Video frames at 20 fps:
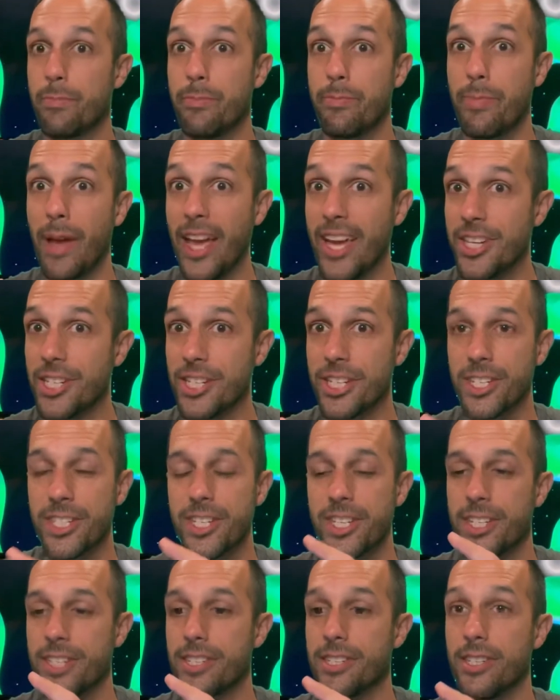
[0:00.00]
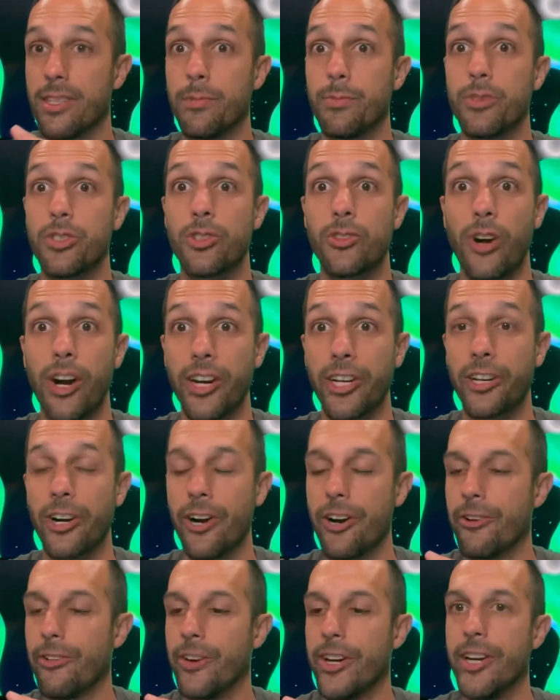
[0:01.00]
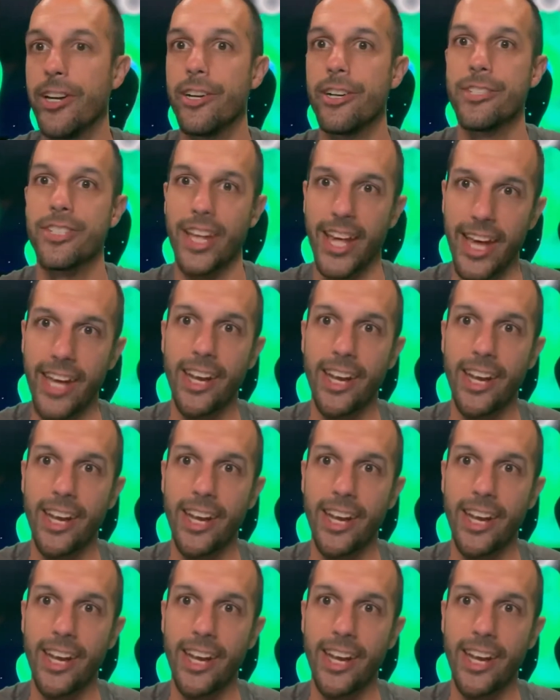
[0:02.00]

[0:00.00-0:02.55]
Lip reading: paging systems, credit card readers, and